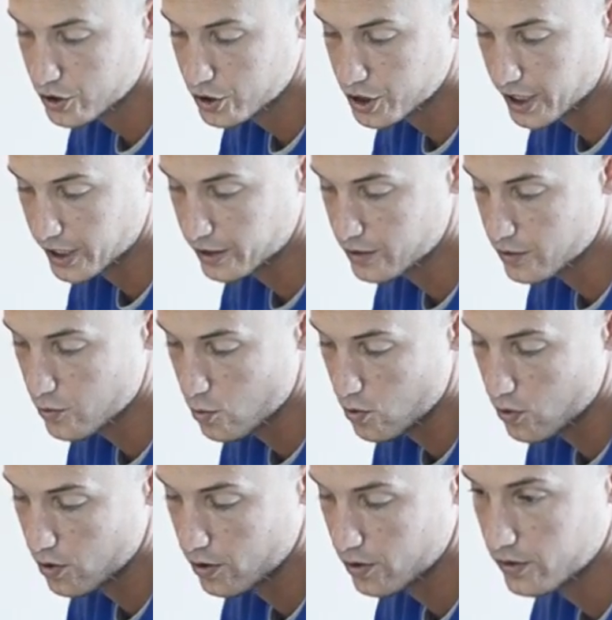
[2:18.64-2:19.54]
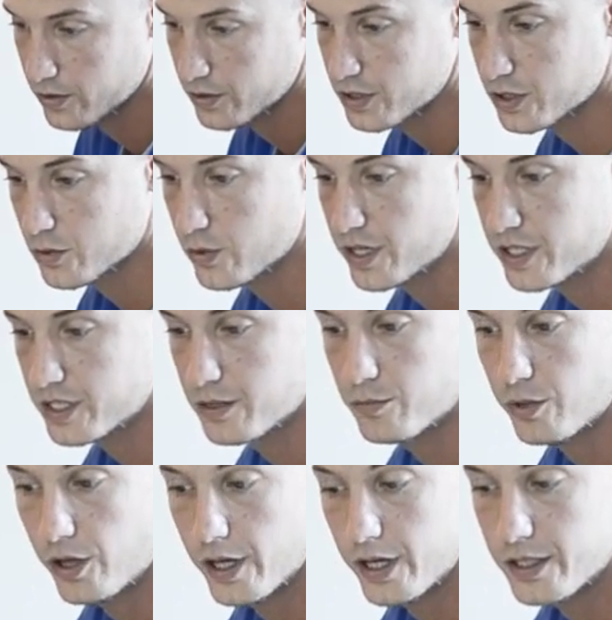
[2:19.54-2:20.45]
Check your squeegee
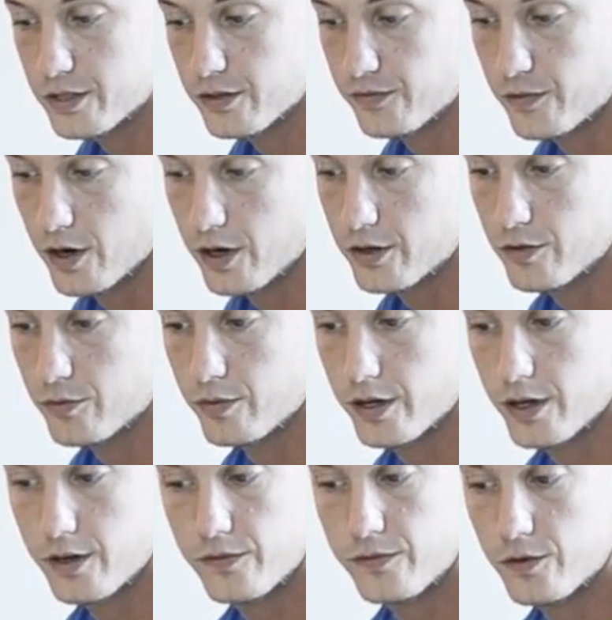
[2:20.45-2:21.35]
blades, your front and the rear,